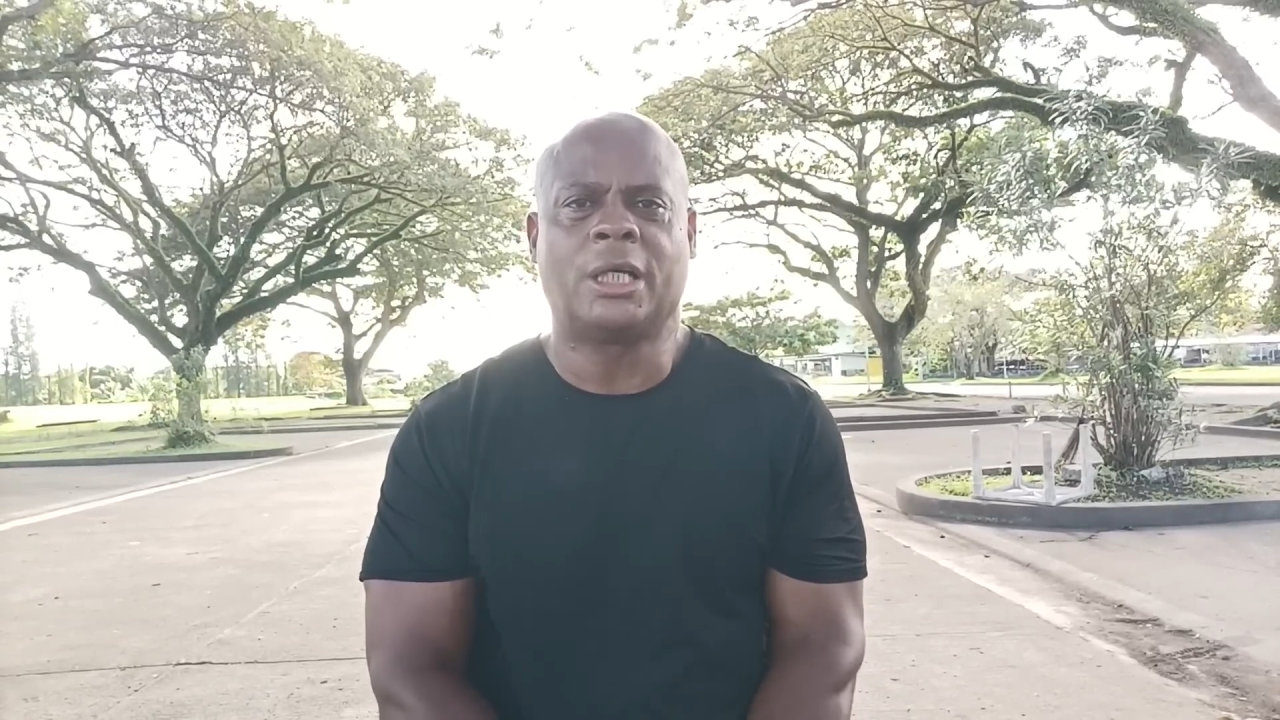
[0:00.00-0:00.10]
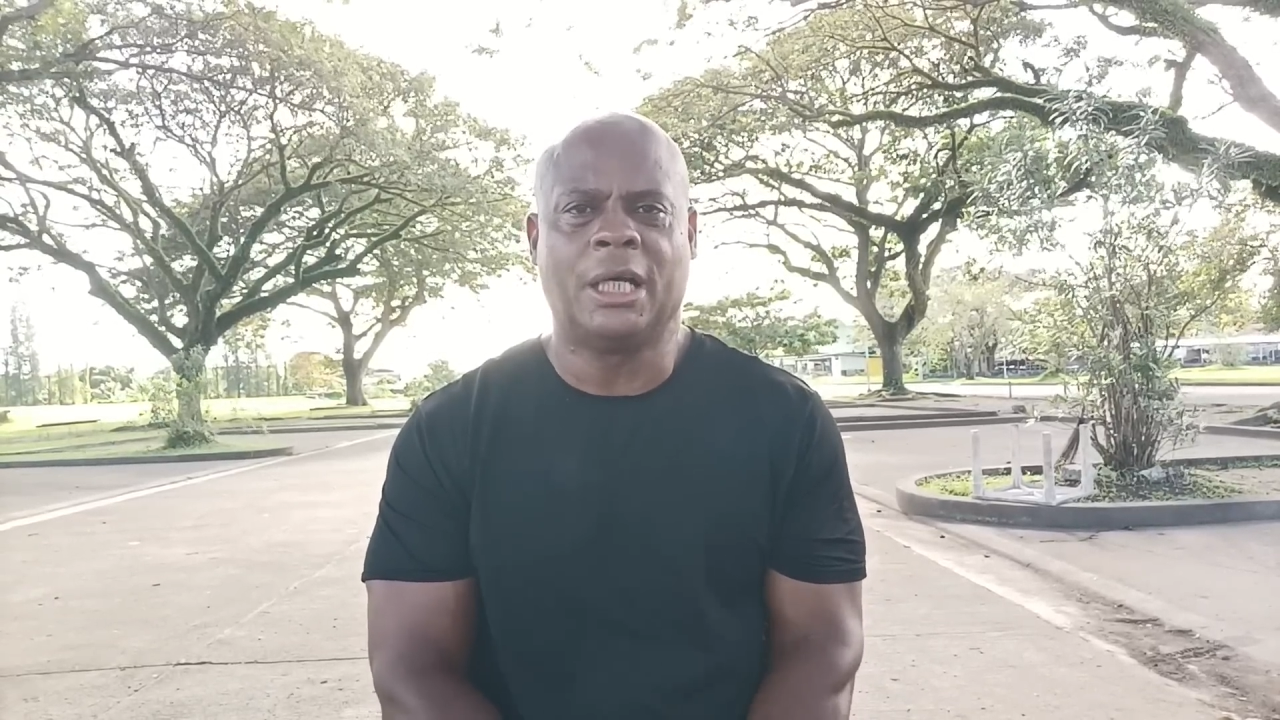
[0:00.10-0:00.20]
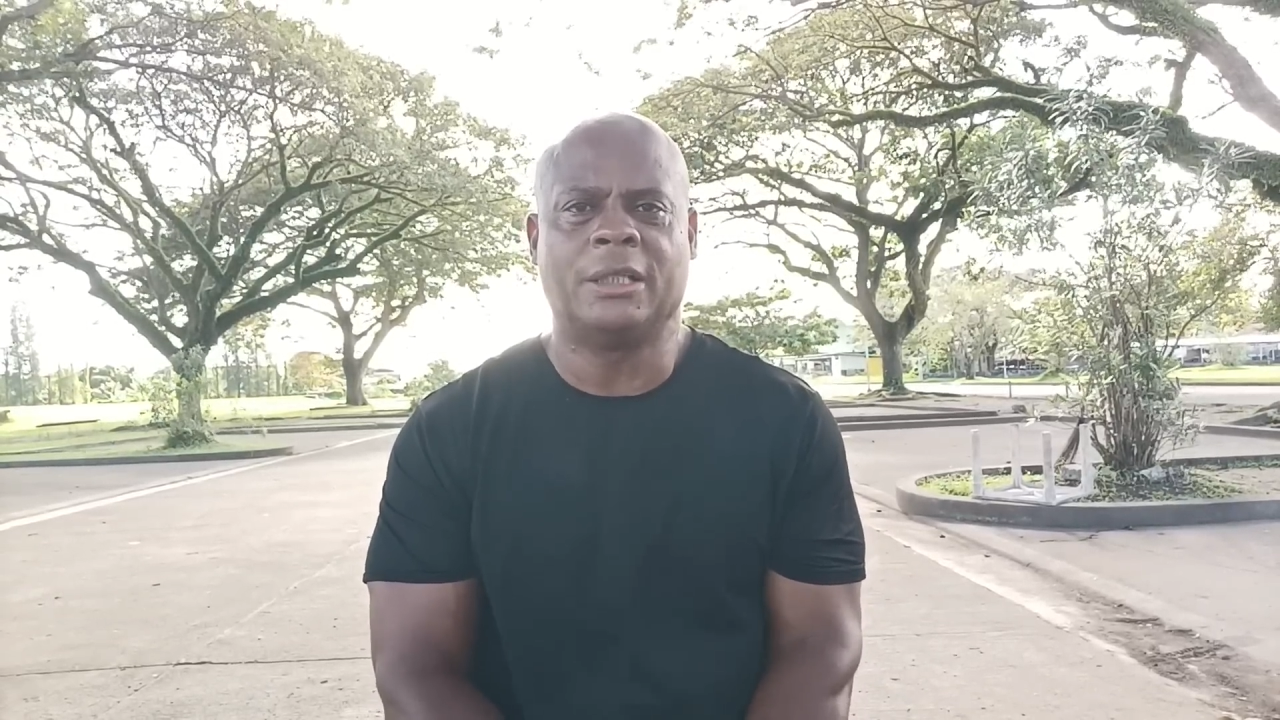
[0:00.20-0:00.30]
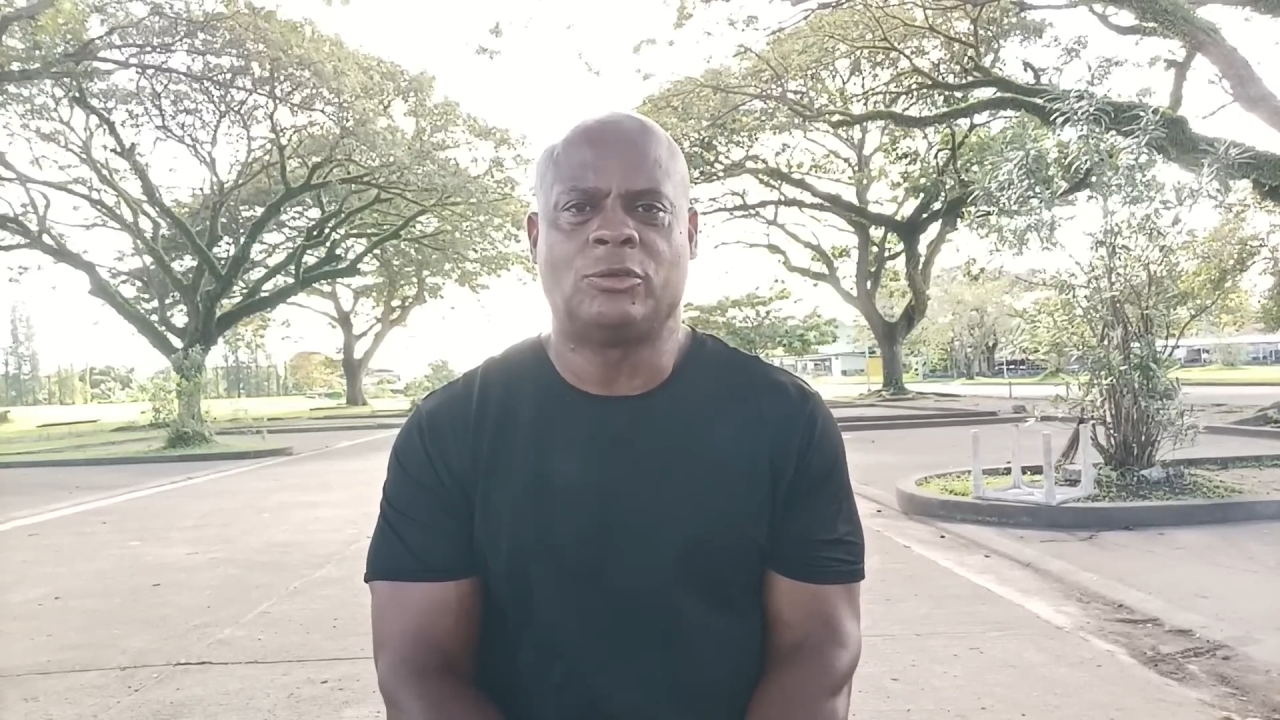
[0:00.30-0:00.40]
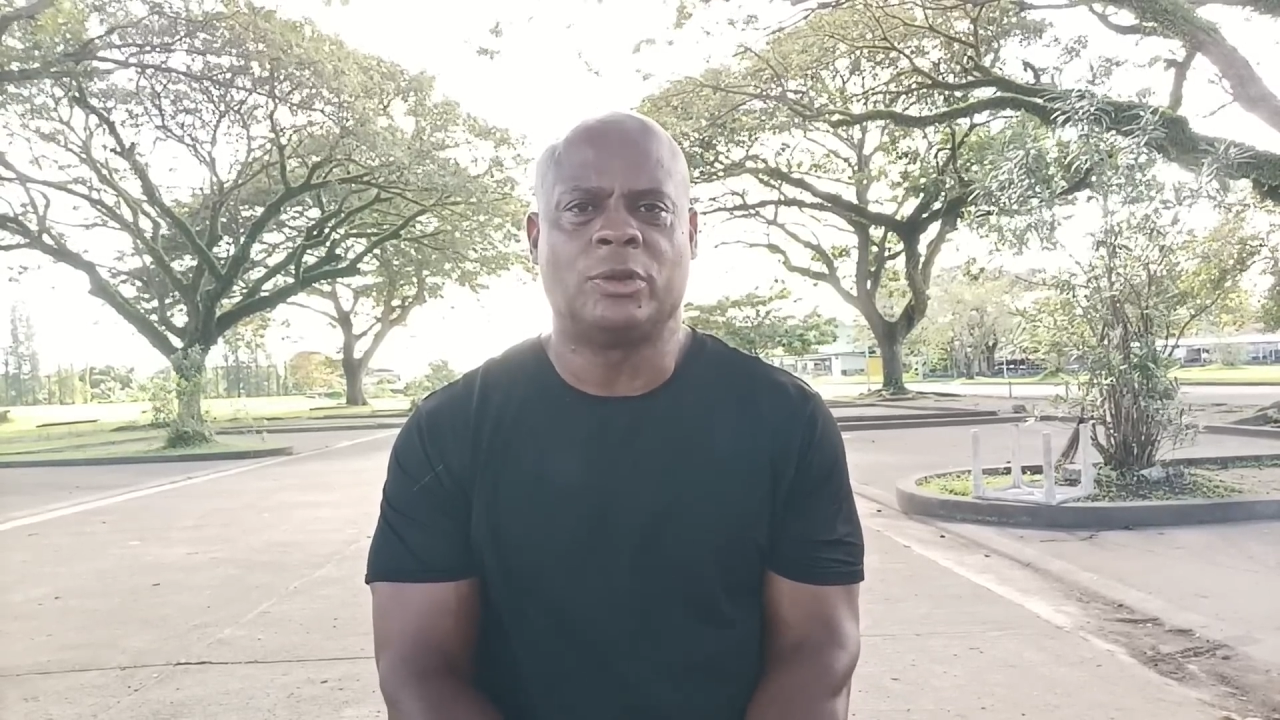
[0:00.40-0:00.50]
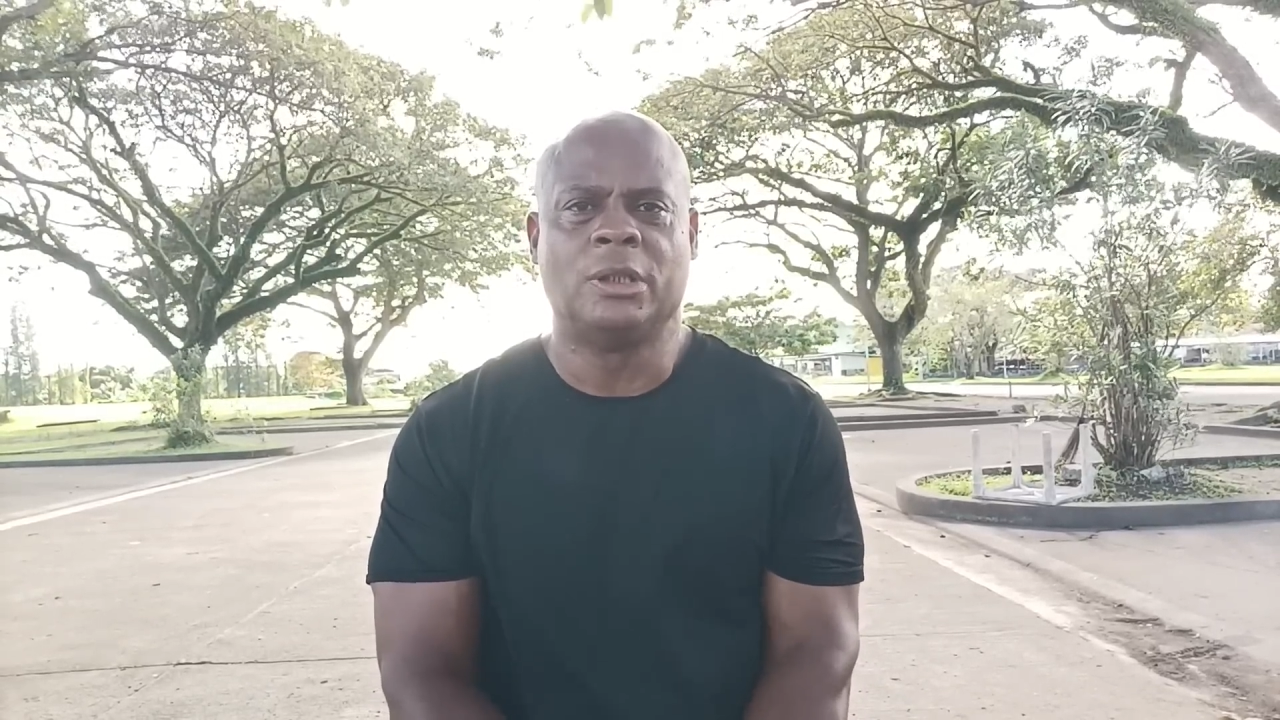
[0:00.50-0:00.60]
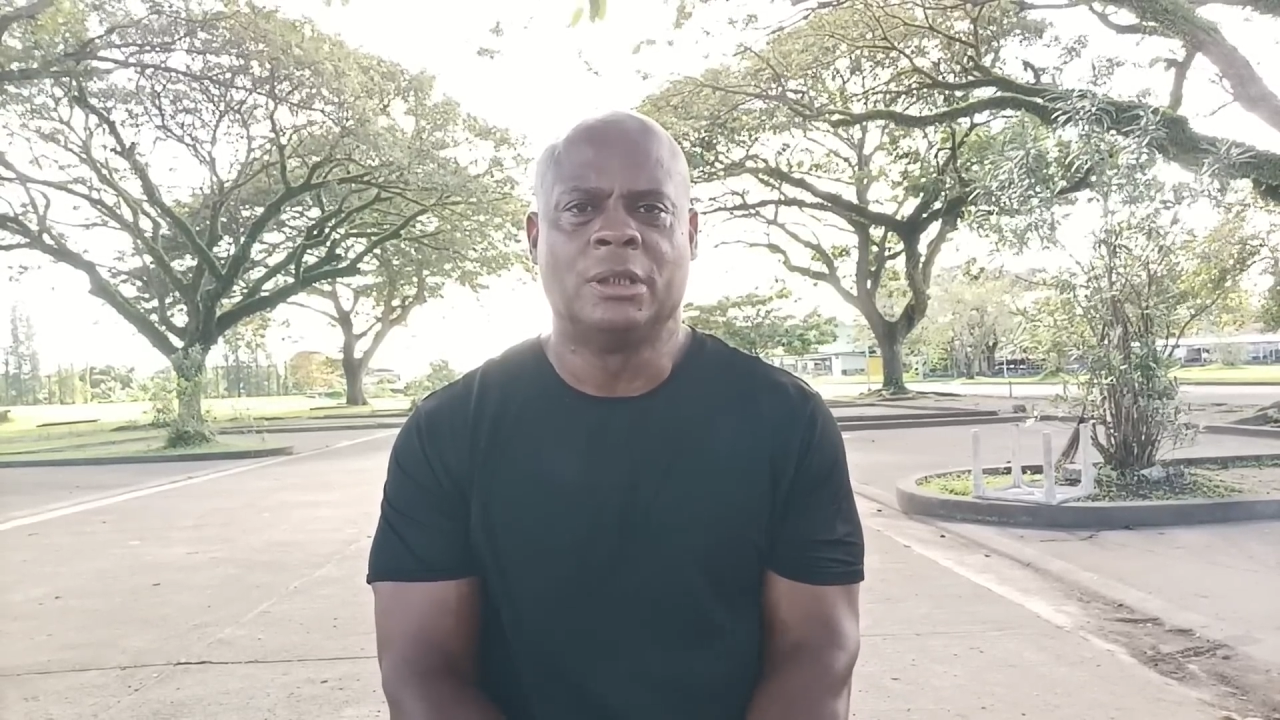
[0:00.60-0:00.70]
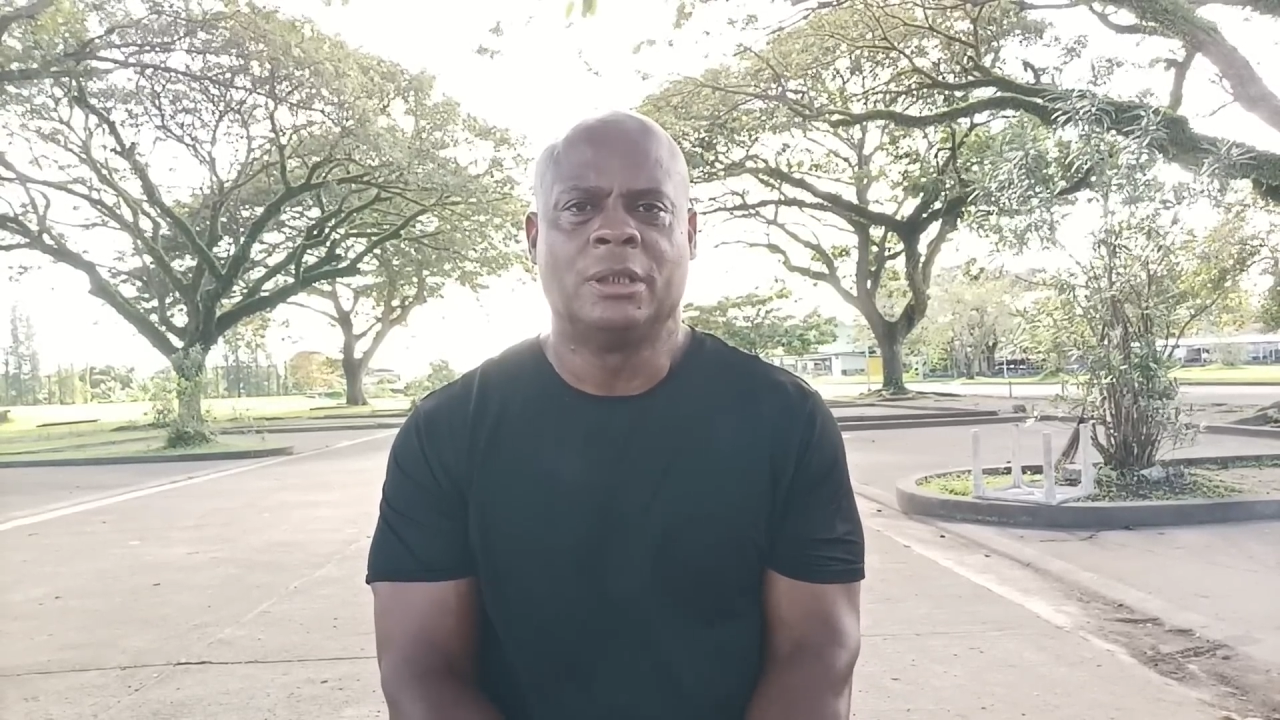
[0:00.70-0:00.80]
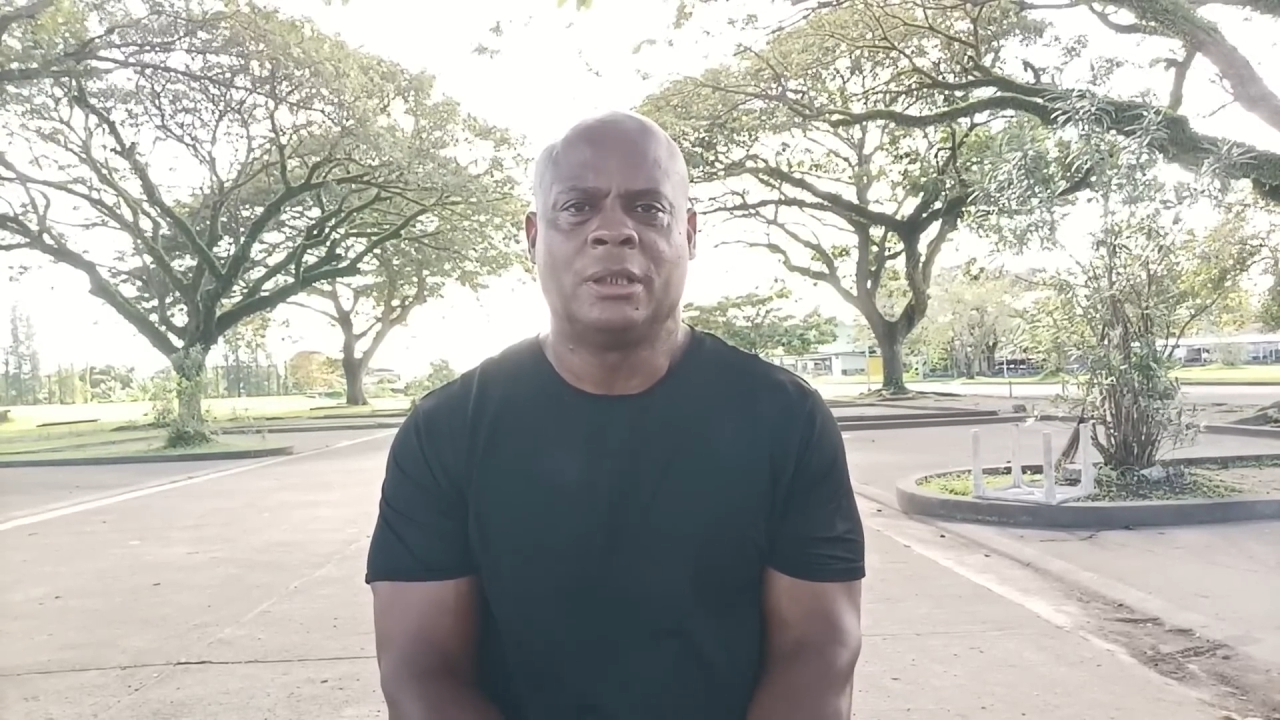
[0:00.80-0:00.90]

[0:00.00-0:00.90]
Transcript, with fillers: country